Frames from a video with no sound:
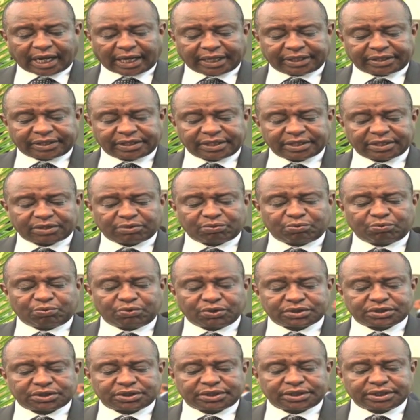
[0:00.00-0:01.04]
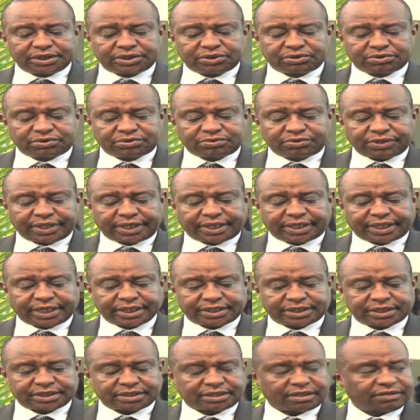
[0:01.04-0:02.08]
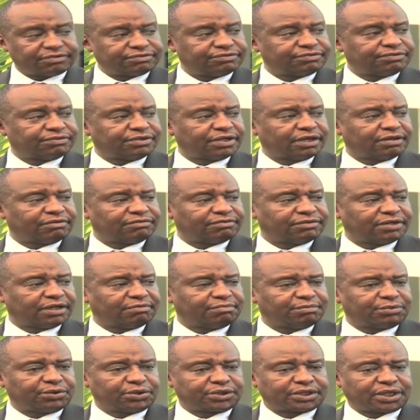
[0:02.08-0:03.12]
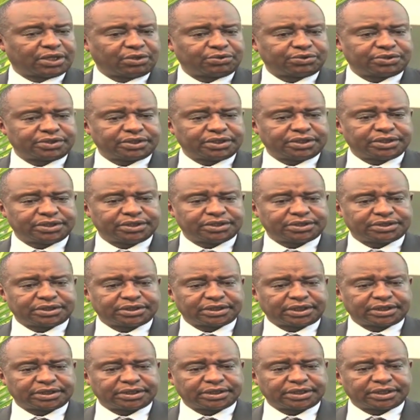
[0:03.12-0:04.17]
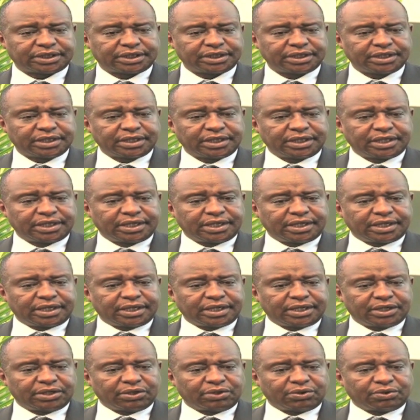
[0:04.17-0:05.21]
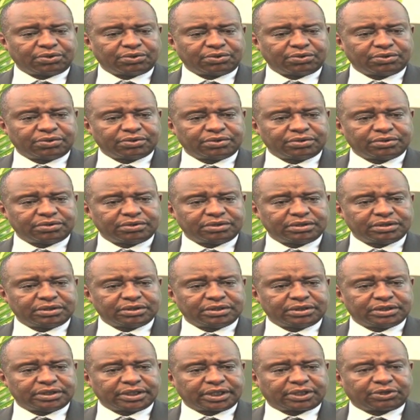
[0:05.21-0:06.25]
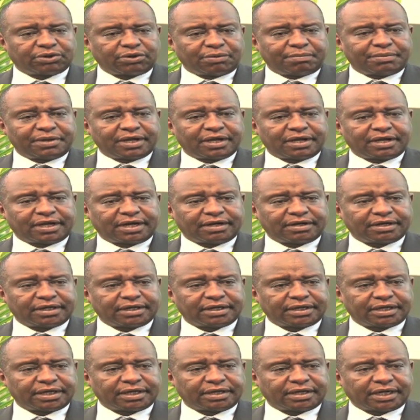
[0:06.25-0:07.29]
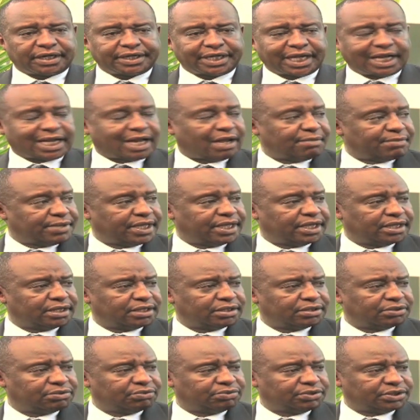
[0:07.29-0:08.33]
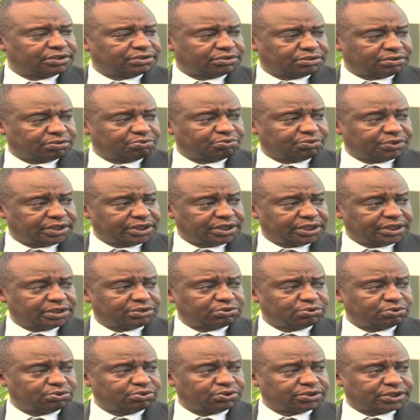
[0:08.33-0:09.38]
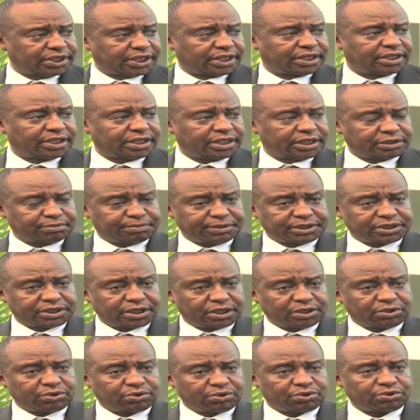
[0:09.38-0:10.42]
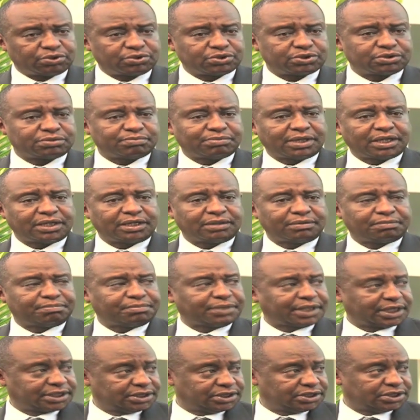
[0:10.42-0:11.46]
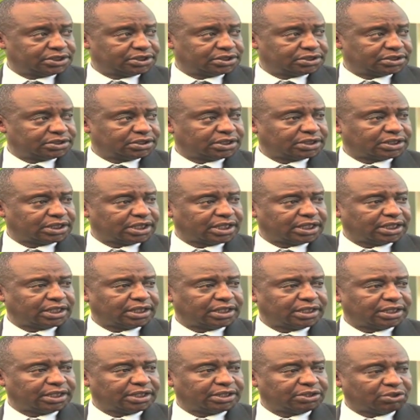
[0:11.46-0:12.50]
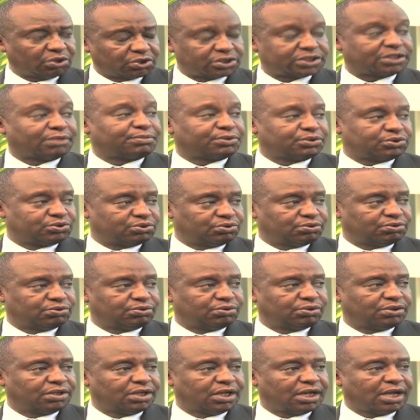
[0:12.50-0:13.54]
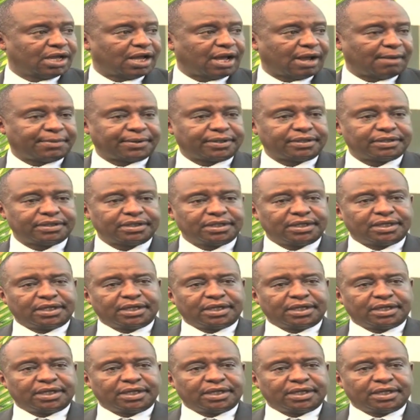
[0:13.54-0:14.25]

I think what these three cases have brought out is that, you know, there could be an alarm here. We need to check, especially on those malpractices that are not supposed to happen.